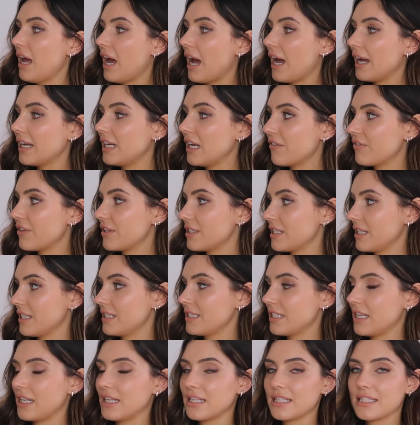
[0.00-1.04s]
I love the
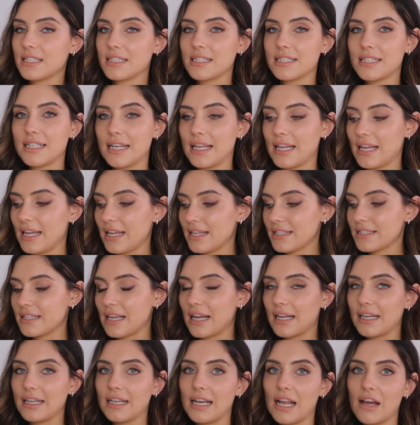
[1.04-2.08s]
detail in lace.
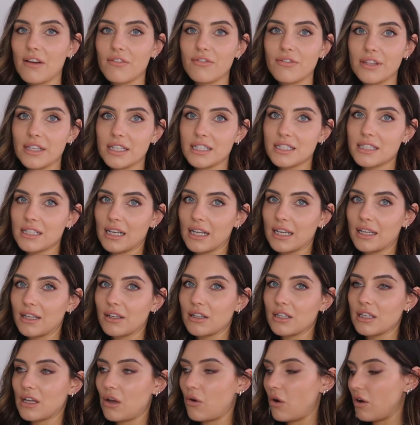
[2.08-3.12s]
I love these like
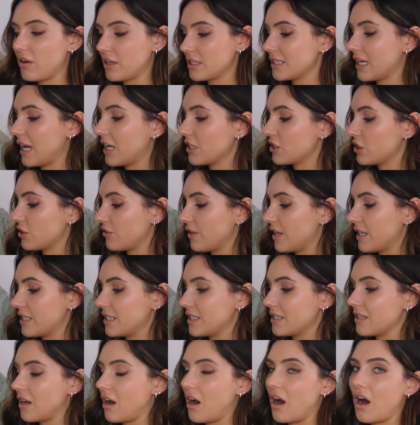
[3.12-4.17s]
or
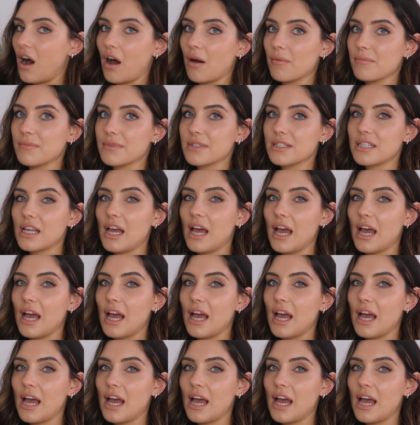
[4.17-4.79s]
exaggerated arms.